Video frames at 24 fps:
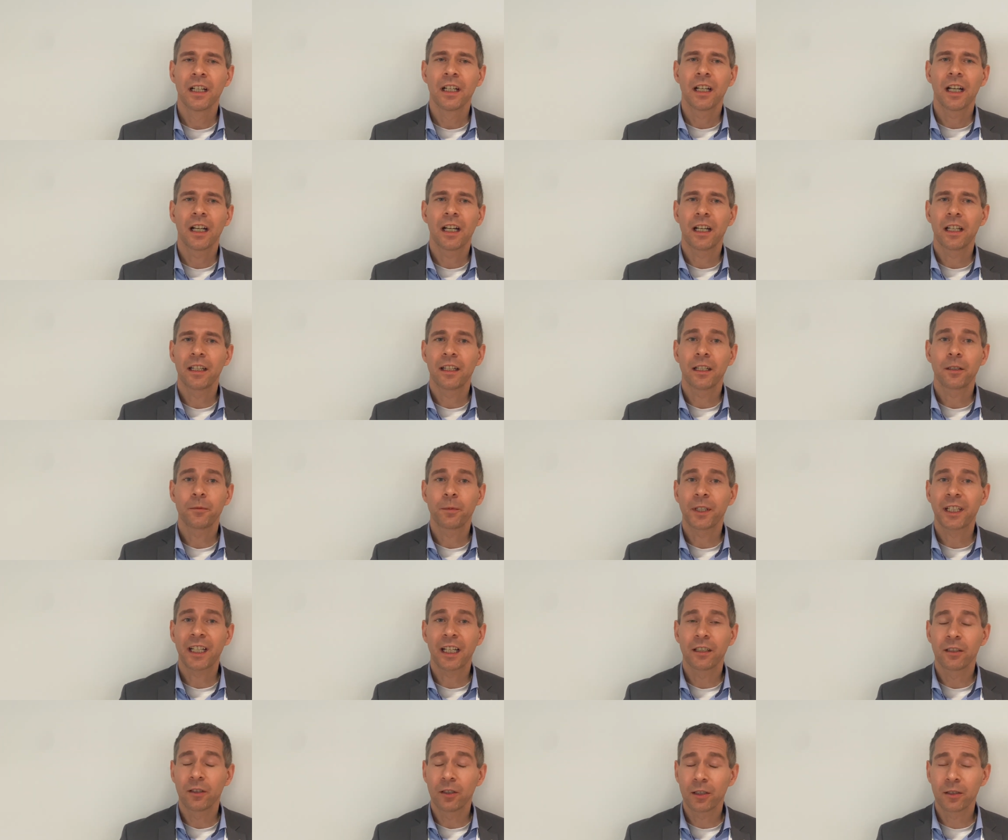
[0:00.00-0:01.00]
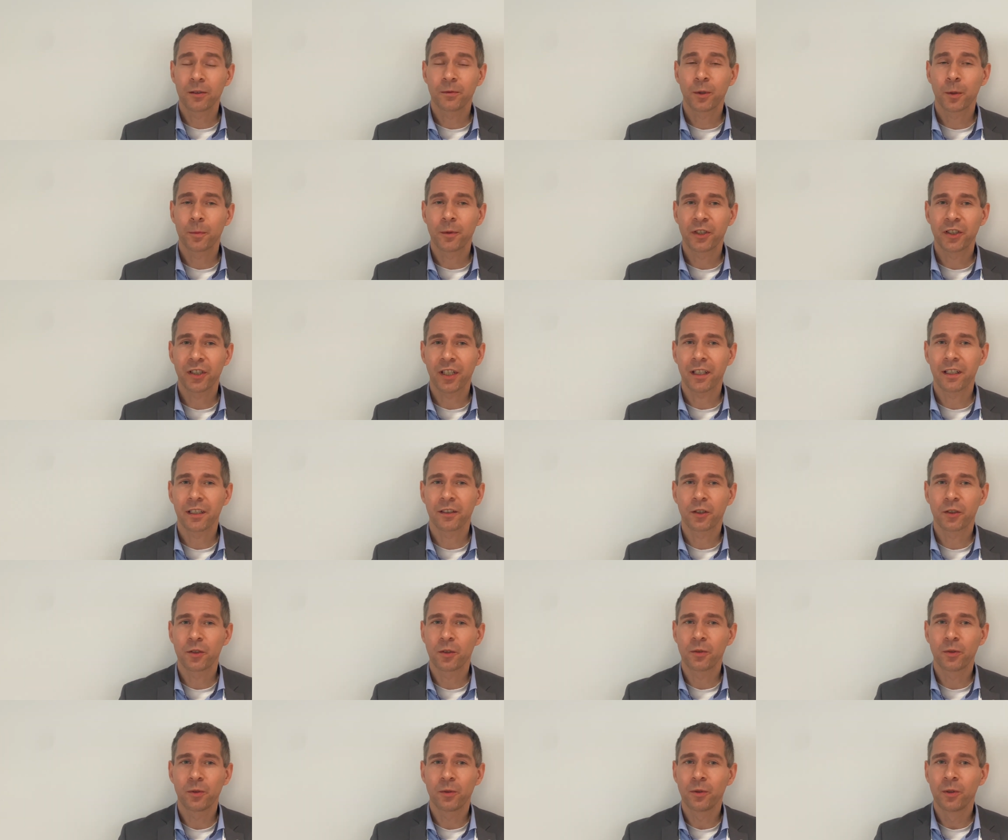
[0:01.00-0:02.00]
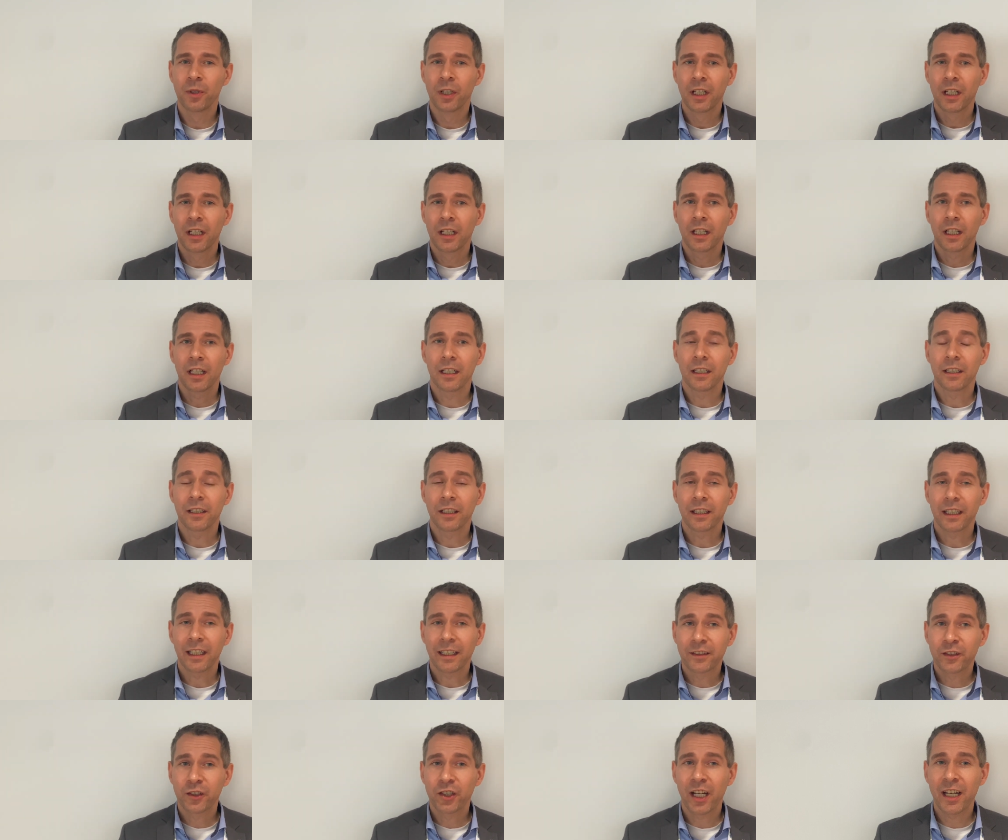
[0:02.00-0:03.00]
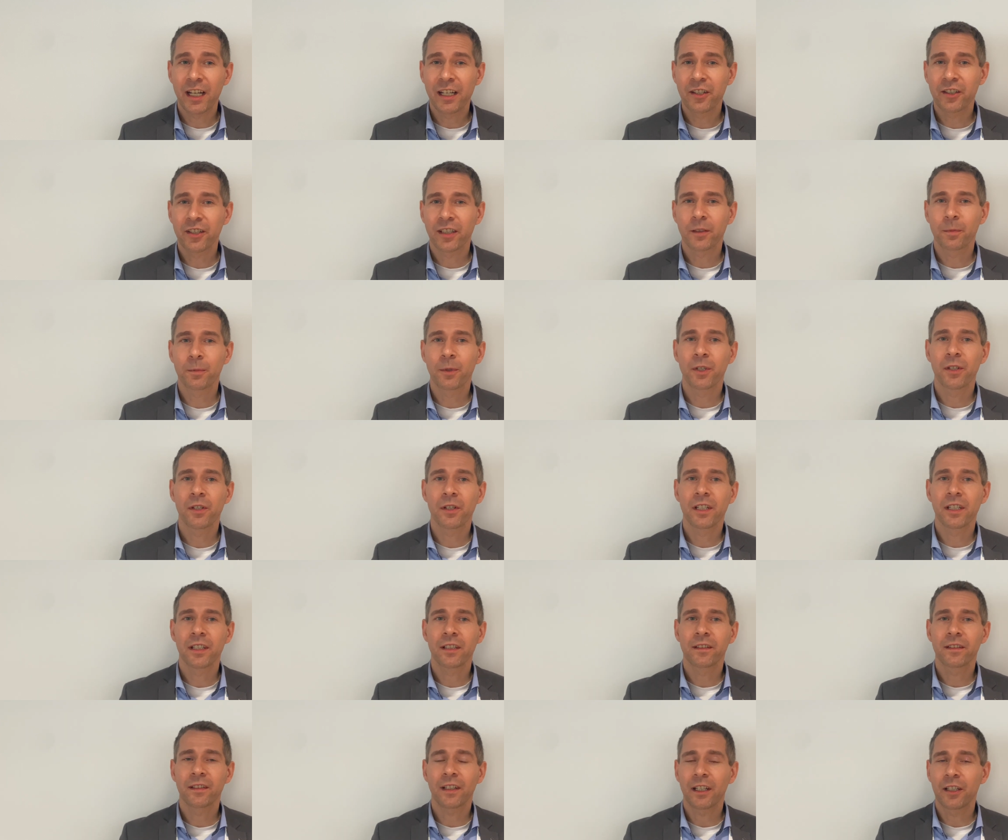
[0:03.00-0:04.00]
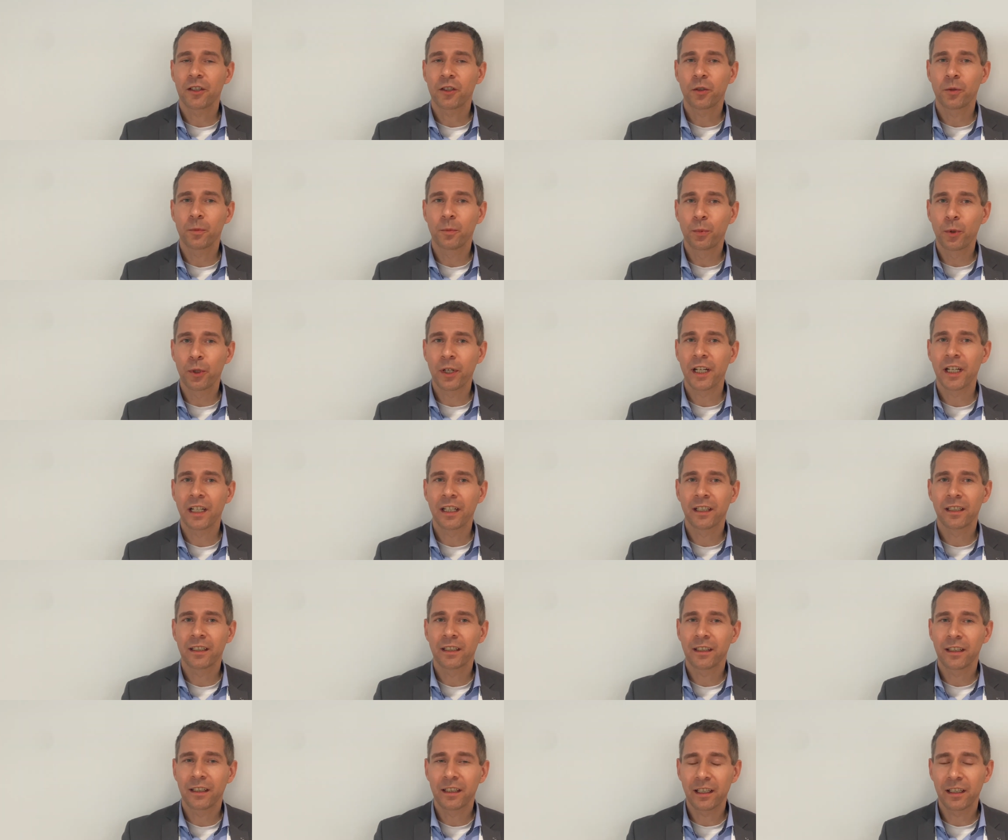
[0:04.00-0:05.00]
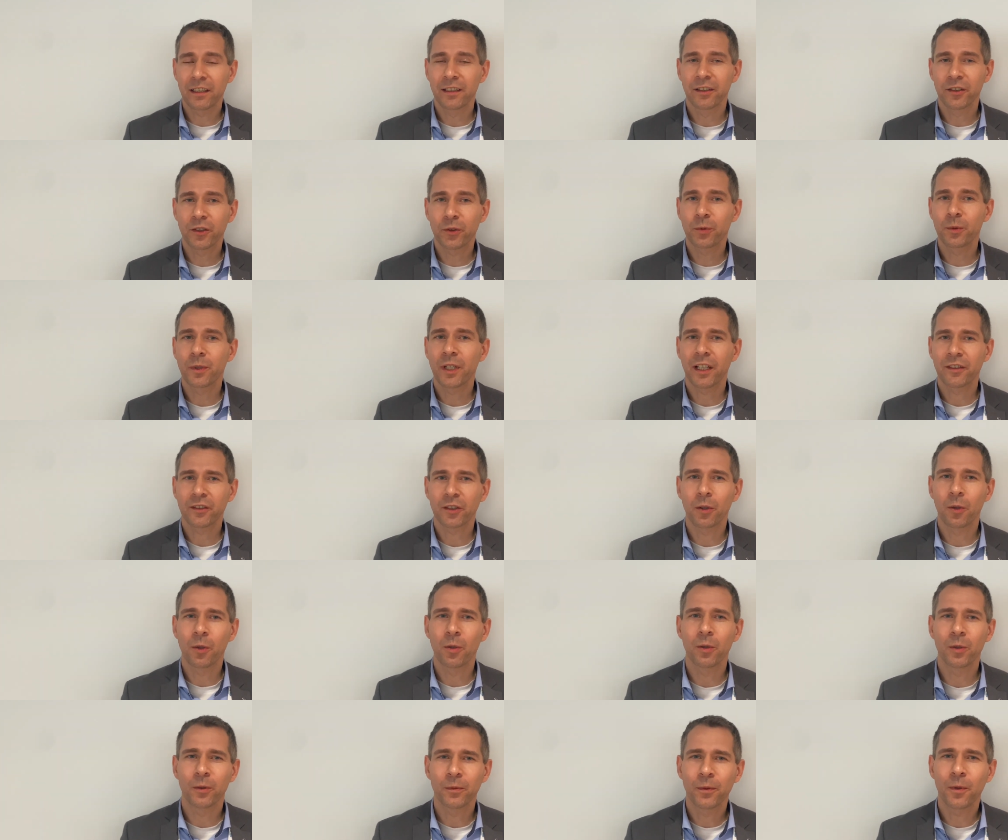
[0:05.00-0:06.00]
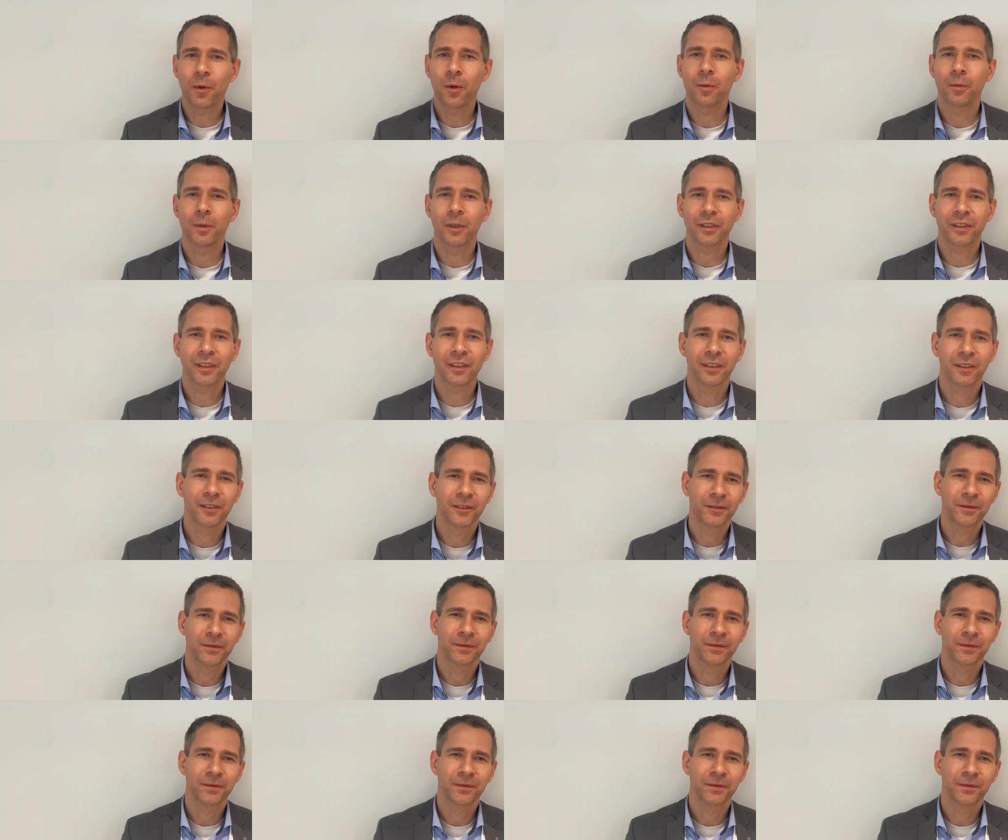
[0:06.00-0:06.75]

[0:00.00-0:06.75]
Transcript: uh, that we can learn from each other to uh, exchange experience and to bring the industry as a whole forward.